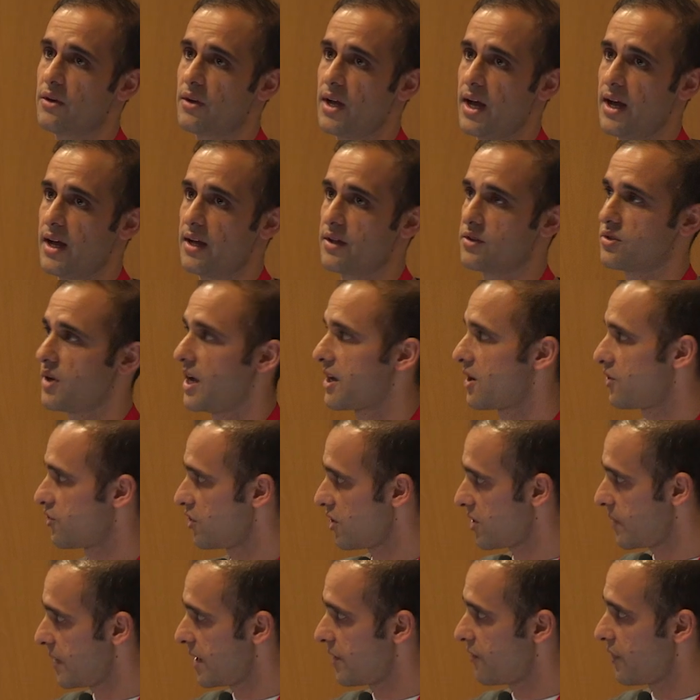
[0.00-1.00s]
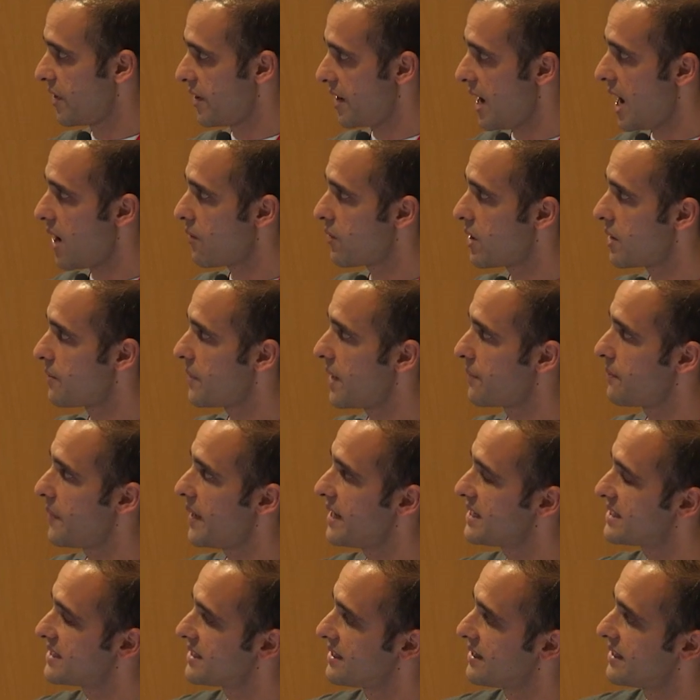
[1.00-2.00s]
So I can talk about it for an hour, but
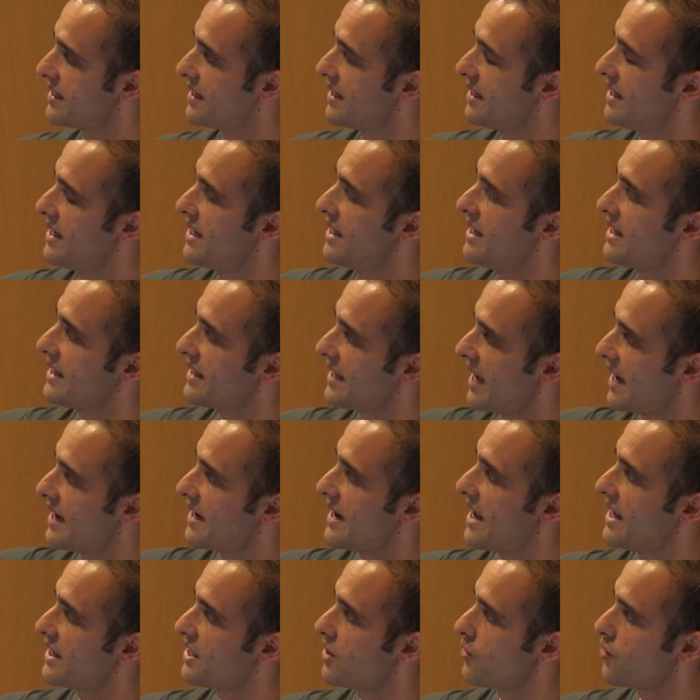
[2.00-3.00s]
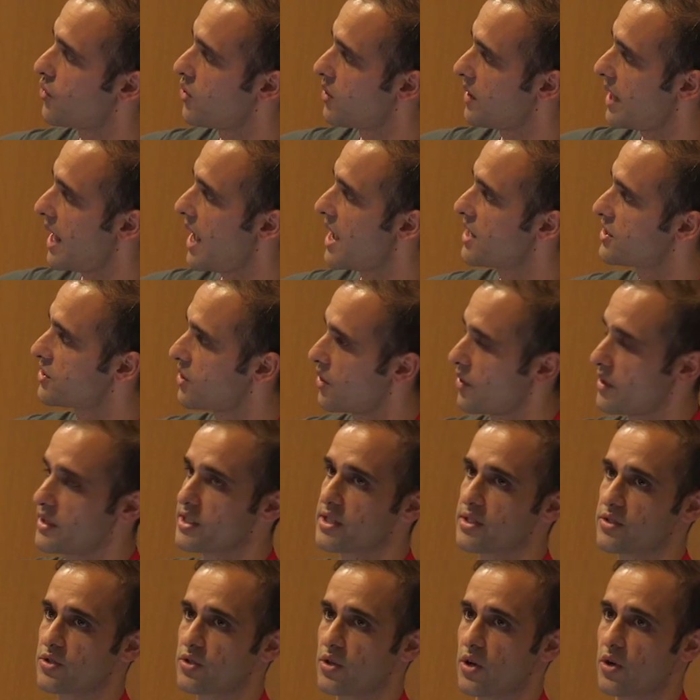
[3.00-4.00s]
basically, Knative relies on
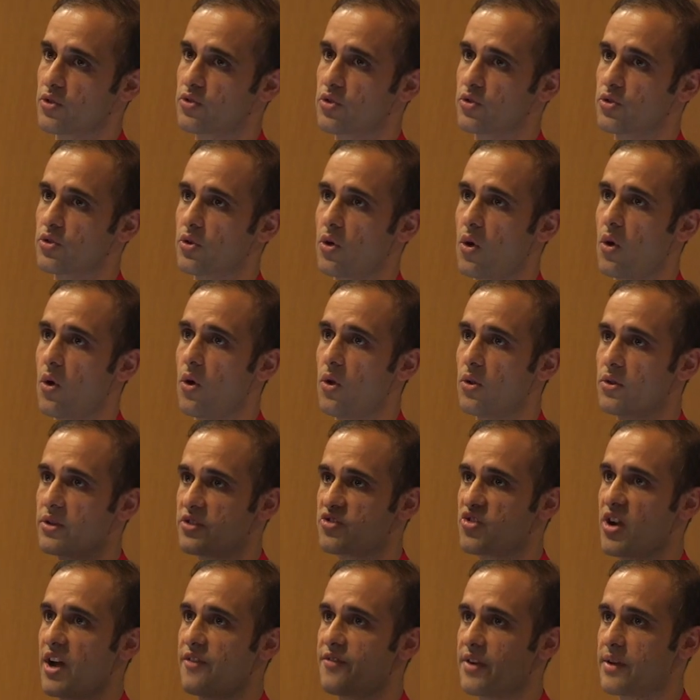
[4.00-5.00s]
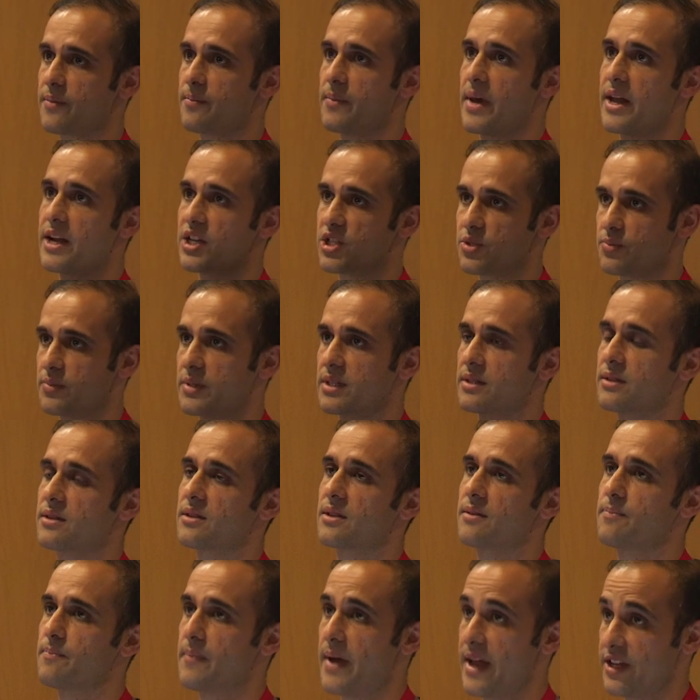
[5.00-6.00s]
Istio to do all the traffic management
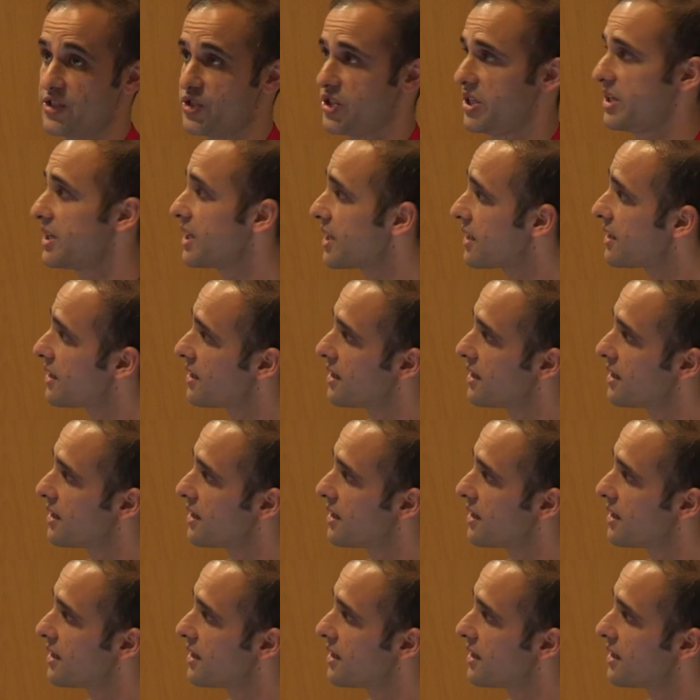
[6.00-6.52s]
magic.